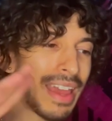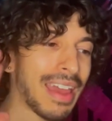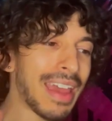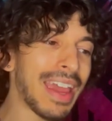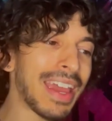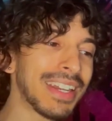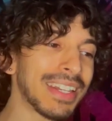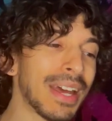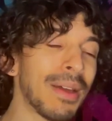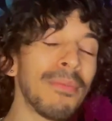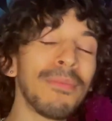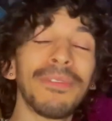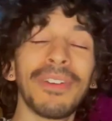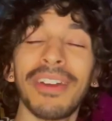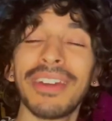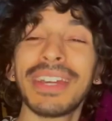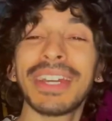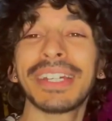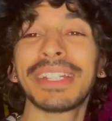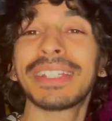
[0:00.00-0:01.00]
and I'm
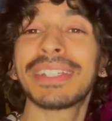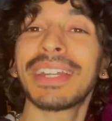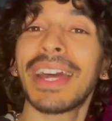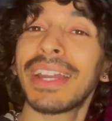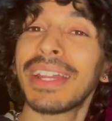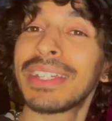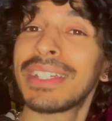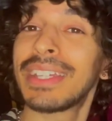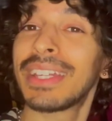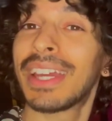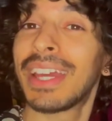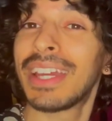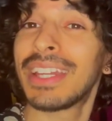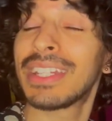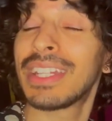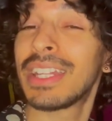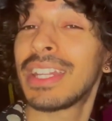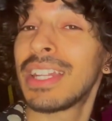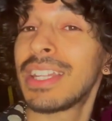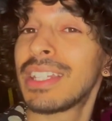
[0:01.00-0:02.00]
very excited to get
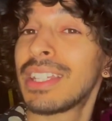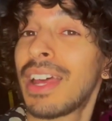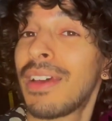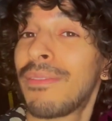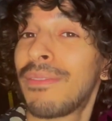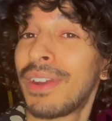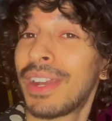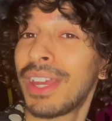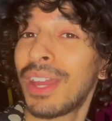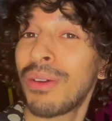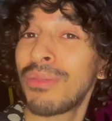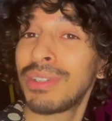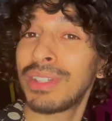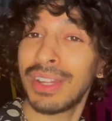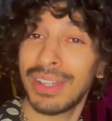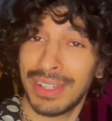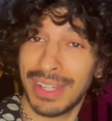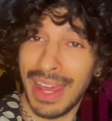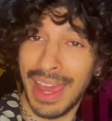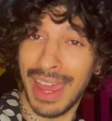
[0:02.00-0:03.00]
into this video
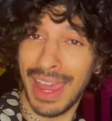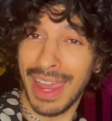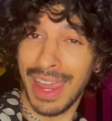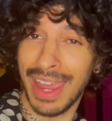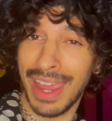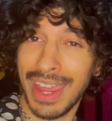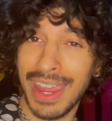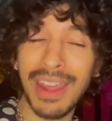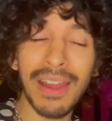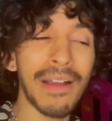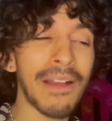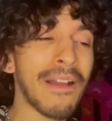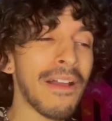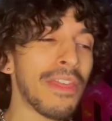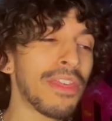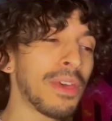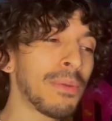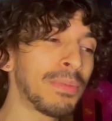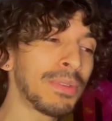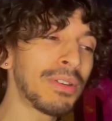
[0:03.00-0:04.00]
today.
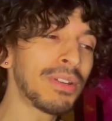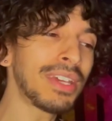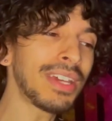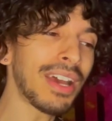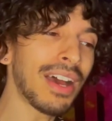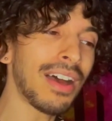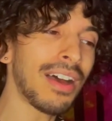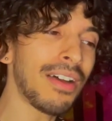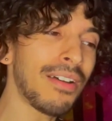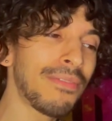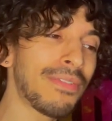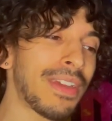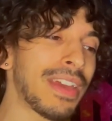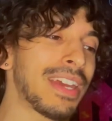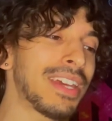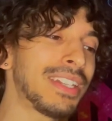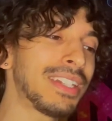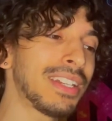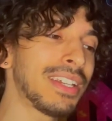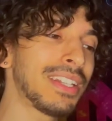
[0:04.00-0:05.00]
The Beauty of
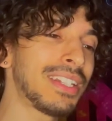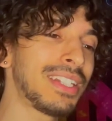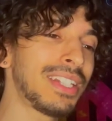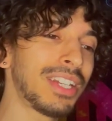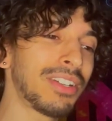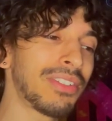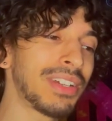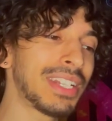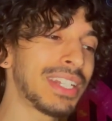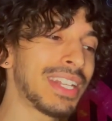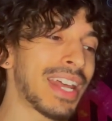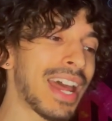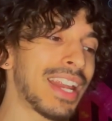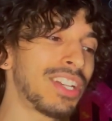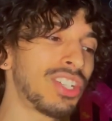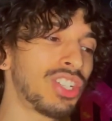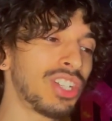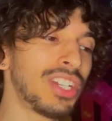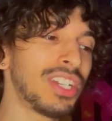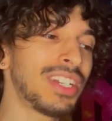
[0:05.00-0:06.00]
is a series that
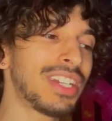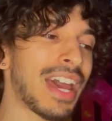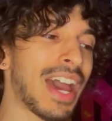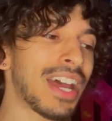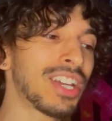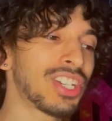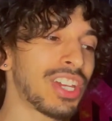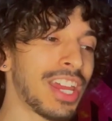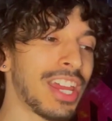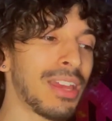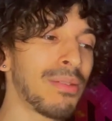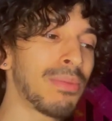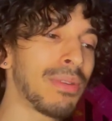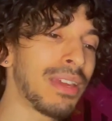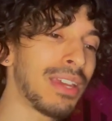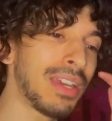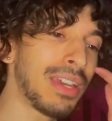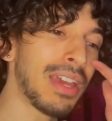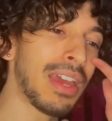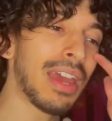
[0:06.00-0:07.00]

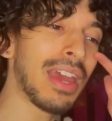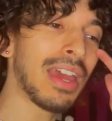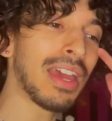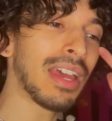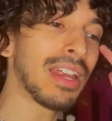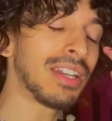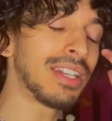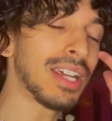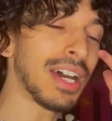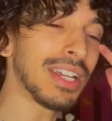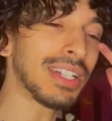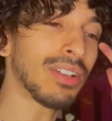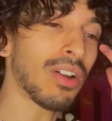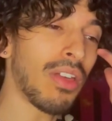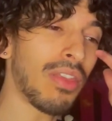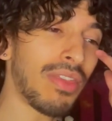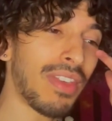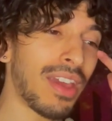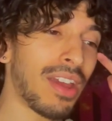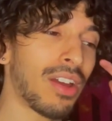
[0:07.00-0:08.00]
G-AB does
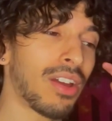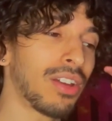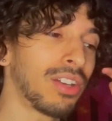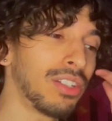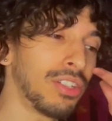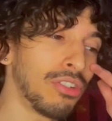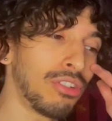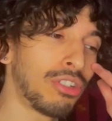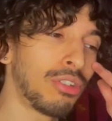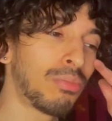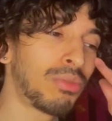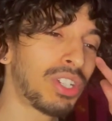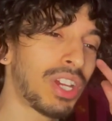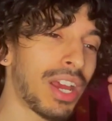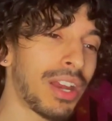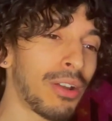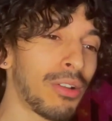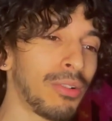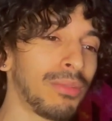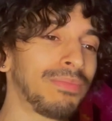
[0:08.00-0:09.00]
on their YouTube
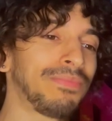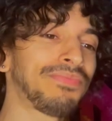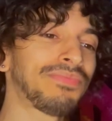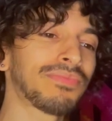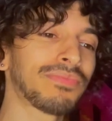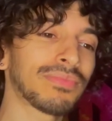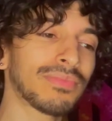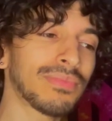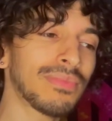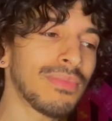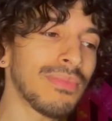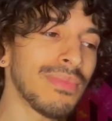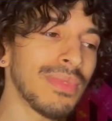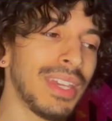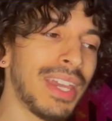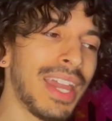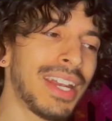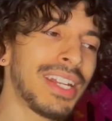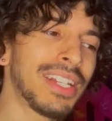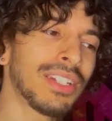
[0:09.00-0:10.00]
channel.
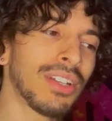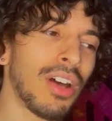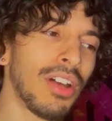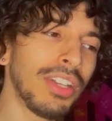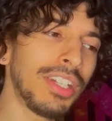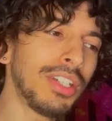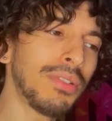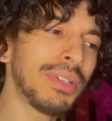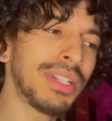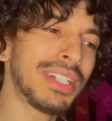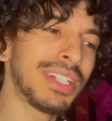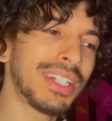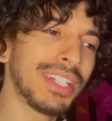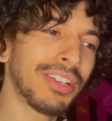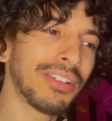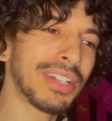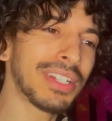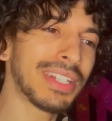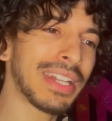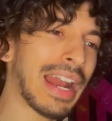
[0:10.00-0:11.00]
And it's also a
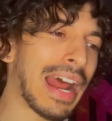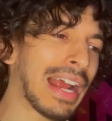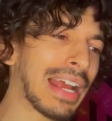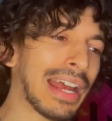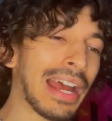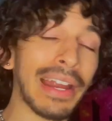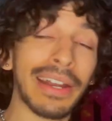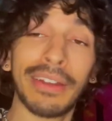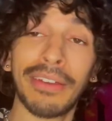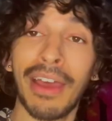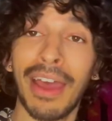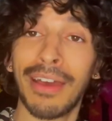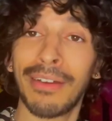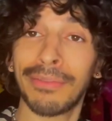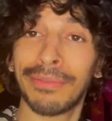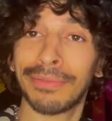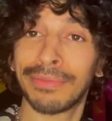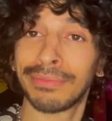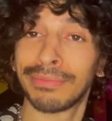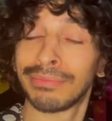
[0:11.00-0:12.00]
series that I kind of
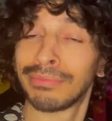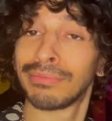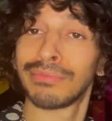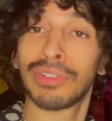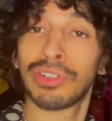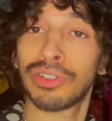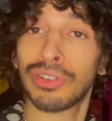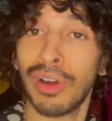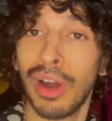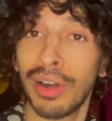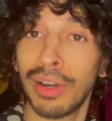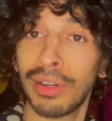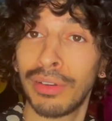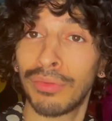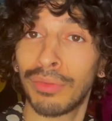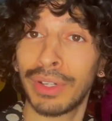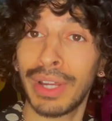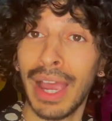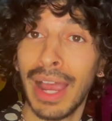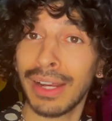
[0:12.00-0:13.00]
have started
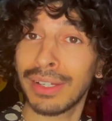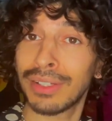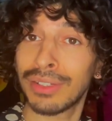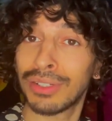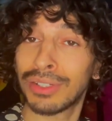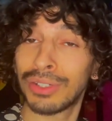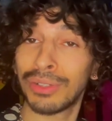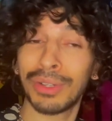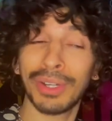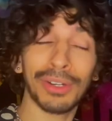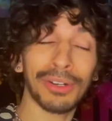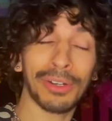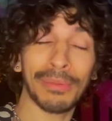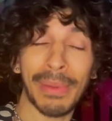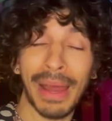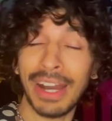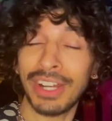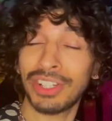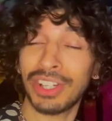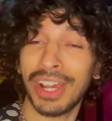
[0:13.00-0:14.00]
reacting to here on
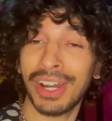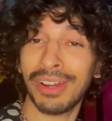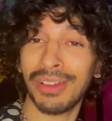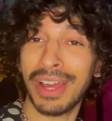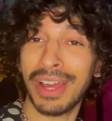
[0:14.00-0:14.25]
my channel